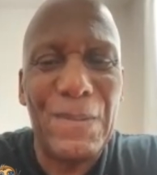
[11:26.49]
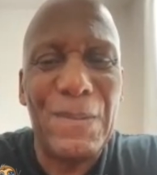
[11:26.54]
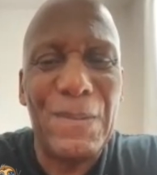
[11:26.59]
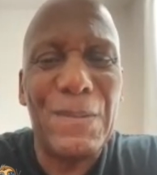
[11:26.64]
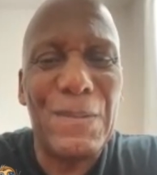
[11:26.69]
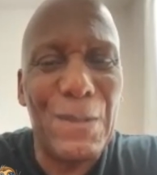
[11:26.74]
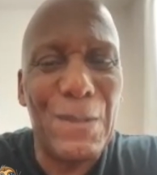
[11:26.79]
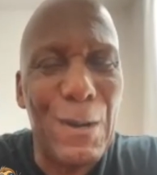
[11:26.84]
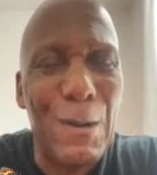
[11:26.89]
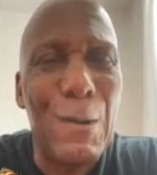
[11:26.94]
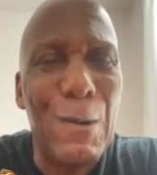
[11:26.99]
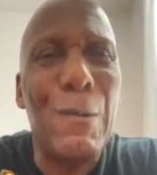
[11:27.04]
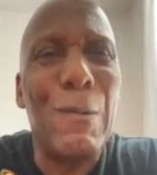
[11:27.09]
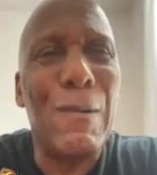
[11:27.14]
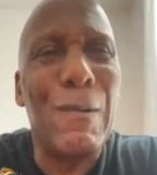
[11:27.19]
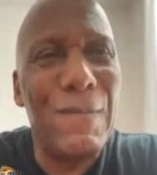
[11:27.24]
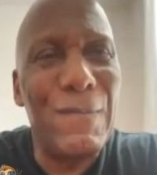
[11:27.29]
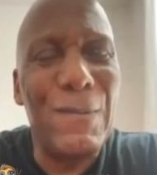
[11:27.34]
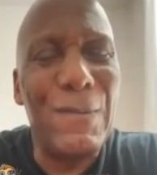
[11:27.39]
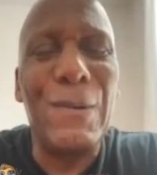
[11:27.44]

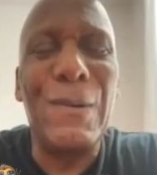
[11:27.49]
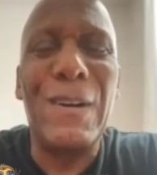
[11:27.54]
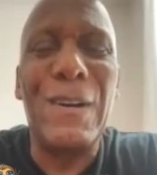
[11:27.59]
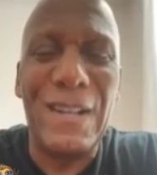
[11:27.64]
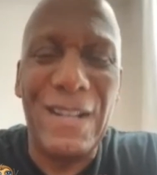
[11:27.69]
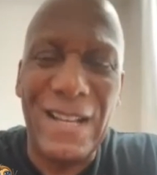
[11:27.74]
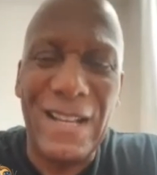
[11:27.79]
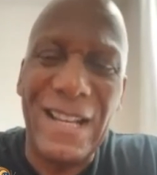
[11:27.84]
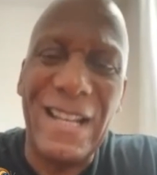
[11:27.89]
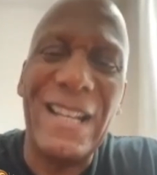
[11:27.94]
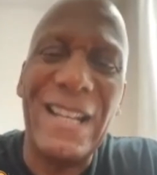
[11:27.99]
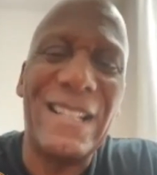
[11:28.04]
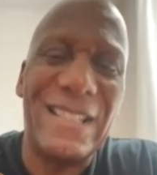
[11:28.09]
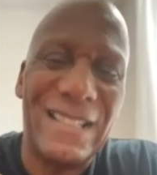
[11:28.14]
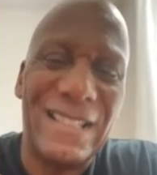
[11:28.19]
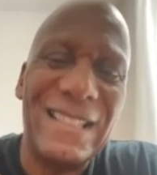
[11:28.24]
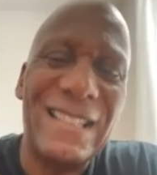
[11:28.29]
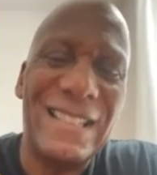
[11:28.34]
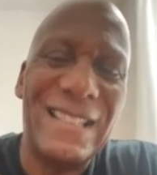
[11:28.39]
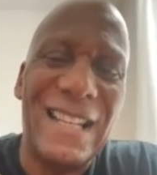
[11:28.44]
So I thought, oh yeah.
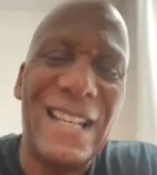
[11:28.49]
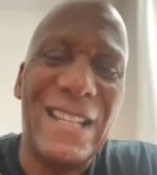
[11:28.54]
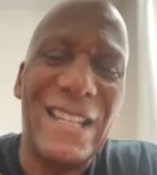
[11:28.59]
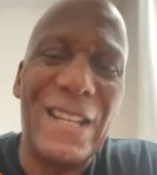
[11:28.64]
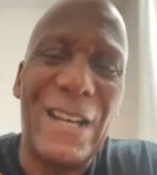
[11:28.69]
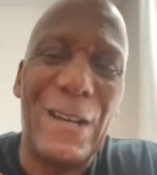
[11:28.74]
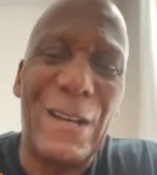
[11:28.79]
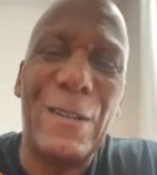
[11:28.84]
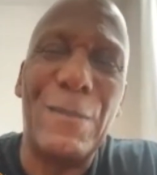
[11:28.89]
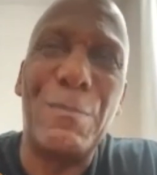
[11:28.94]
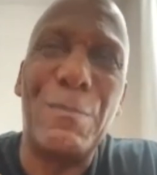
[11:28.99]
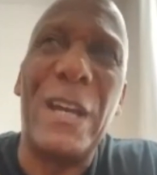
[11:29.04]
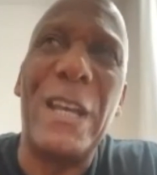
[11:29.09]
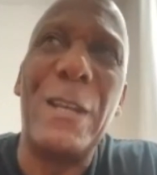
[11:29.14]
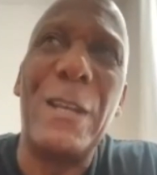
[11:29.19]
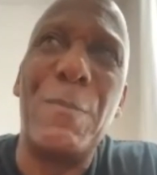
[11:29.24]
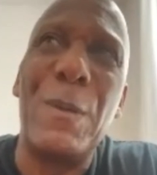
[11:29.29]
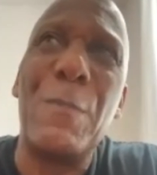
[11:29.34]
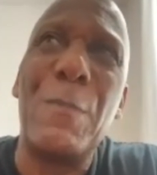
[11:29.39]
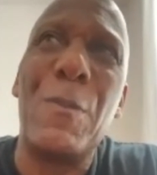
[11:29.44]
And but
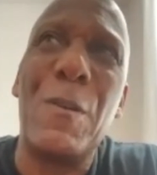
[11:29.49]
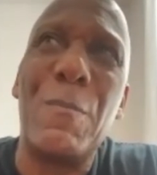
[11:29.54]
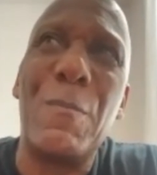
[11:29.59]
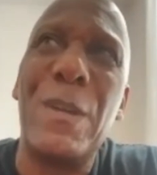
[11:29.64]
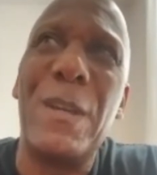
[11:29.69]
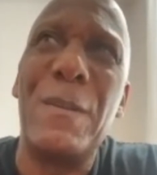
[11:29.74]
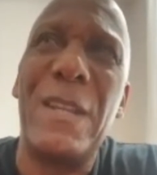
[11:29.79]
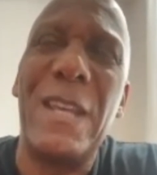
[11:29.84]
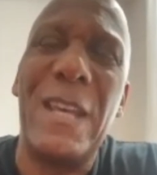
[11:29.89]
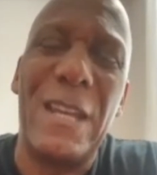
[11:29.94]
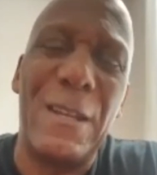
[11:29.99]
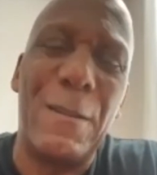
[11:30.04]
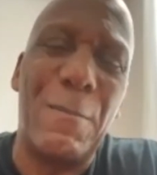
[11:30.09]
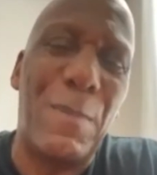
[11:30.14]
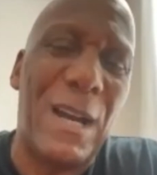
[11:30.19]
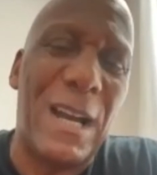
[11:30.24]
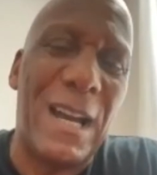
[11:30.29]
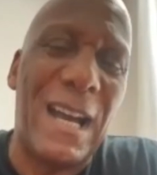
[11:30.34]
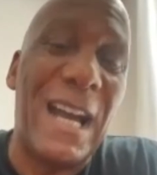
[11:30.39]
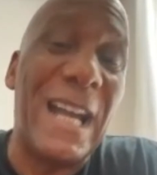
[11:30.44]
he'd been with me in
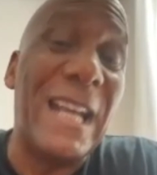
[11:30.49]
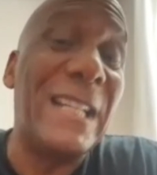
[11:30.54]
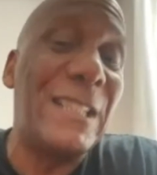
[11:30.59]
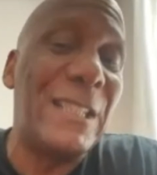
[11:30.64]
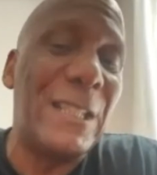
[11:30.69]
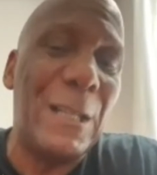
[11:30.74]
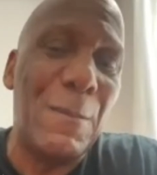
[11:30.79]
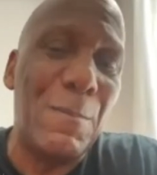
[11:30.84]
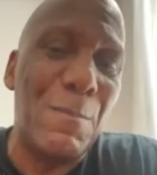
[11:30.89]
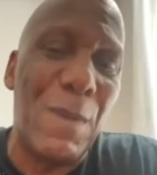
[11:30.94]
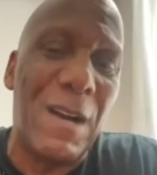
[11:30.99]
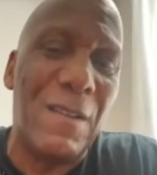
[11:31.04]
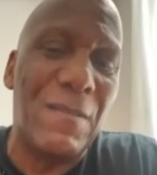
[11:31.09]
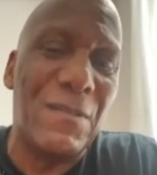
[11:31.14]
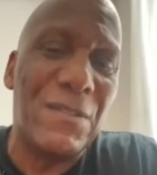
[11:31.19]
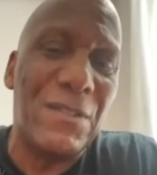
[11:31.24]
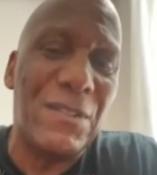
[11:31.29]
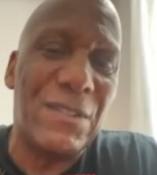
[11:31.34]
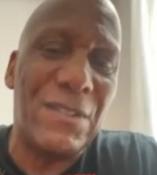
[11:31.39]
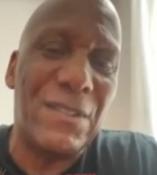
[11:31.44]
about 18
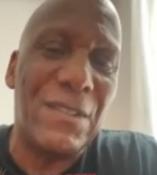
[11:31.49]
months.